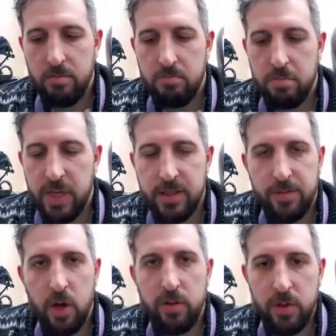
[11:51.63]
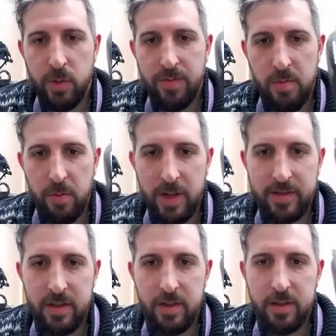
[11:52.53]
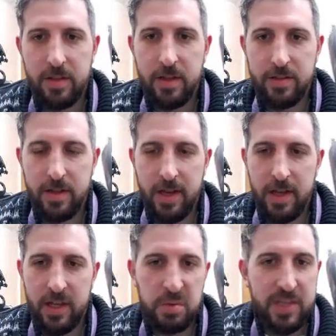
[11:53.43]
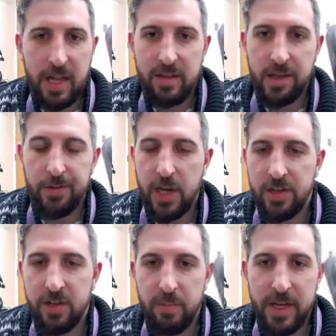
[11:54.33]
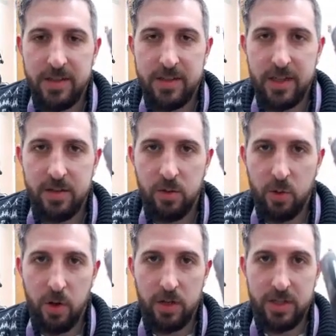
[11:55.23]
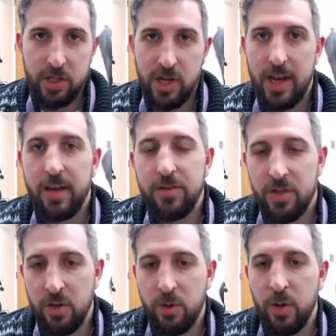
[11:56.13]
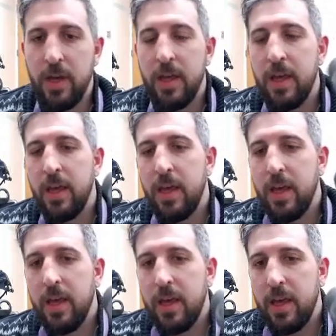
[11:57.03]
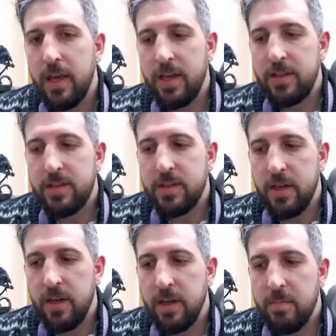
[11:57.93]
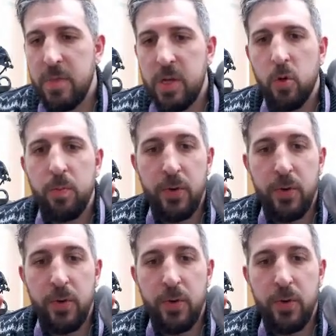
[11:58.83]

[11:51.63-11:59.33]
piece of code that we've implemented that does a standard deviation based signal quality check. So it's minimal, but